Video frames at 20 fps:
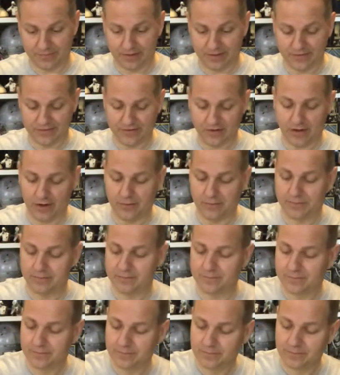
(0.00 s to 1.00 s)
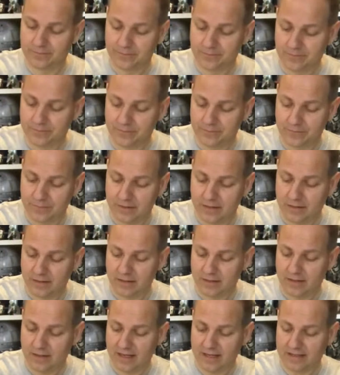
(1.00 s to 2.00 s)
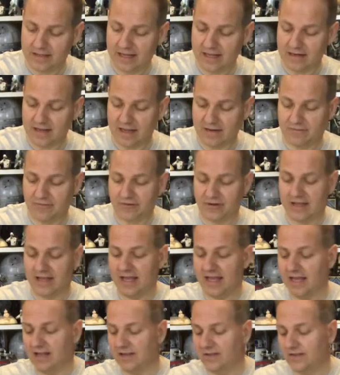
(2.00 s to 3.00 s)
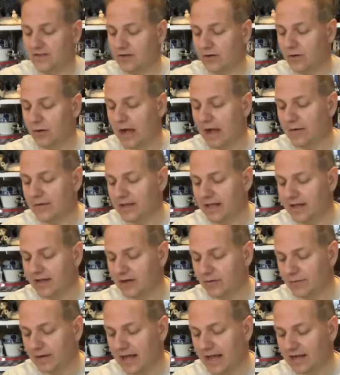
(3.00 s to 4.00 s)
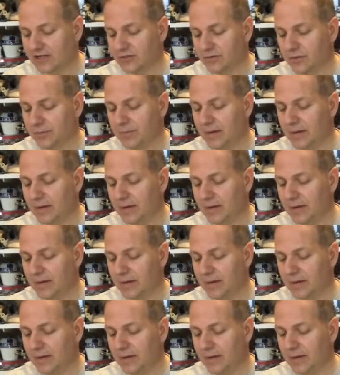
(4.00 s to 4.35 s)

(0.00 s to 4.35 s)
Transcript: So, and, and, and for kids, you know, how are they going to react to it?